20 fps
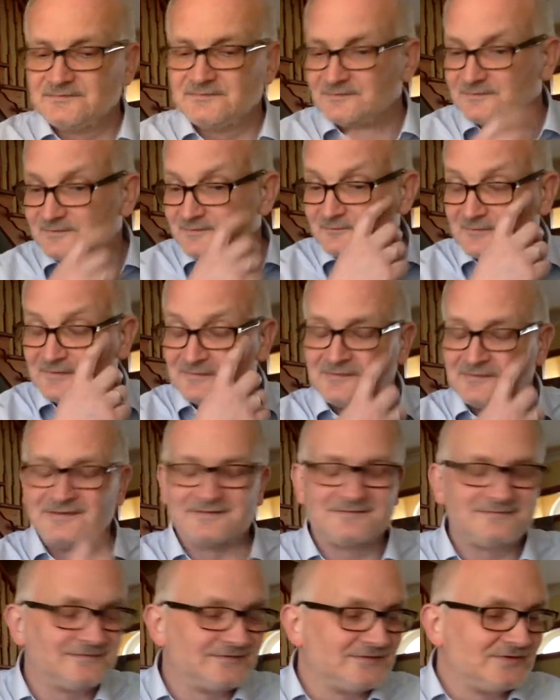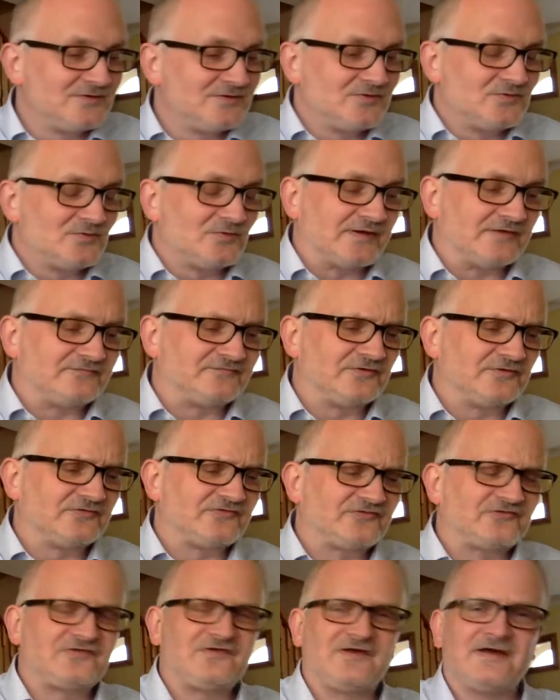When I
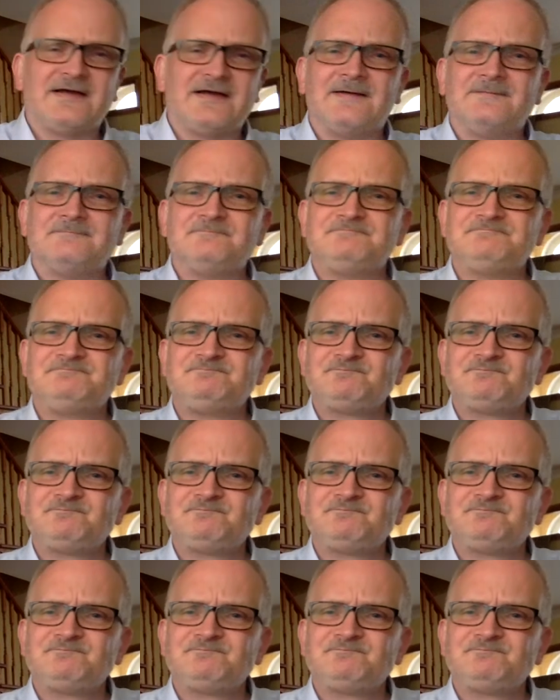first heard